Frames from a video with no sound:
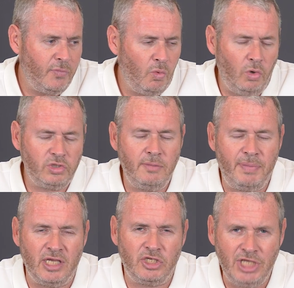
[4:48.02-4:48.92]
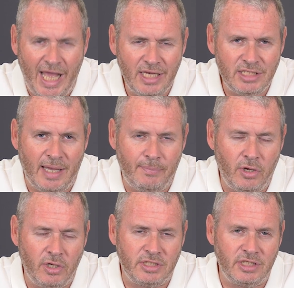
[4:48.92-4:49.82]
What's the biggest challenge that
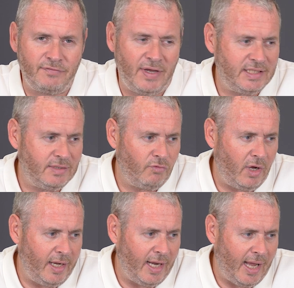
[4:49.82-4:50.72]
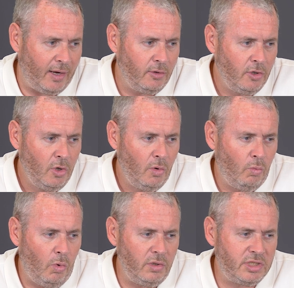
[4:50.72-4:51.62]
person is facing right now?
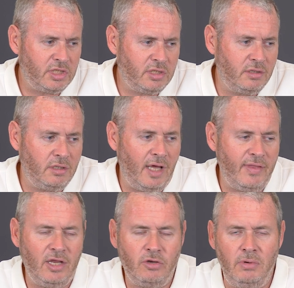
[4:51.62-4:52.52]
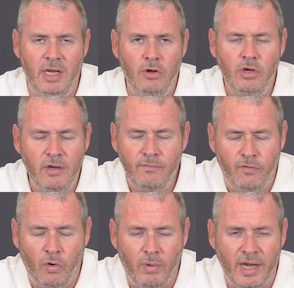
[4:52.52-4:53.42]
What are they looking
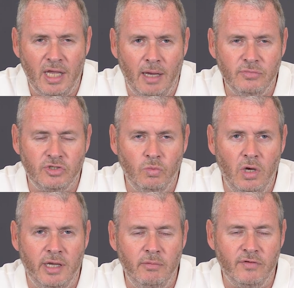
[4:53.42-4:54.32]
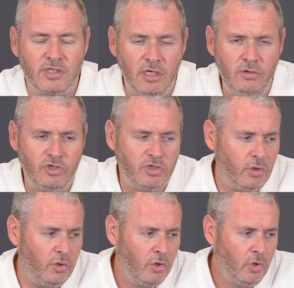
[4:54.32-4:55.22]
for when it comes to working with a
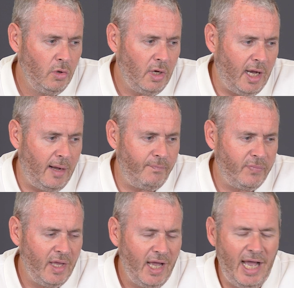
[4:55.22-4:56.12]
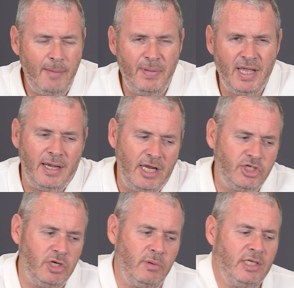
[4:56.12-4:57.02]
solution? How big an
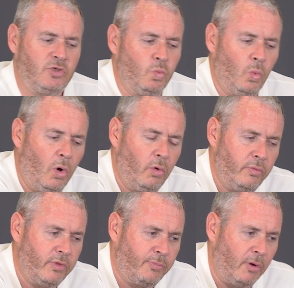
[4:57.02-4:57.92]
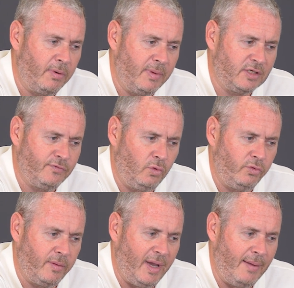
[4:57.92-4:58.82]
issue is what the problem is for
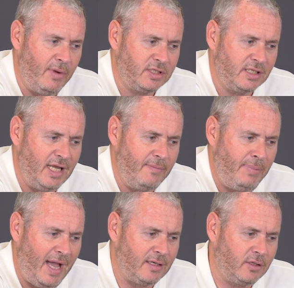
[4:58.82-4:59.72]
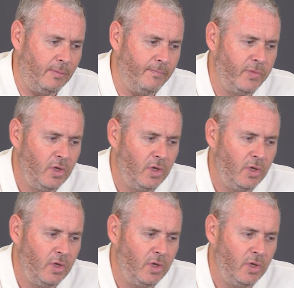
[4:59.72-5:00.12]
them? How much does it impact them?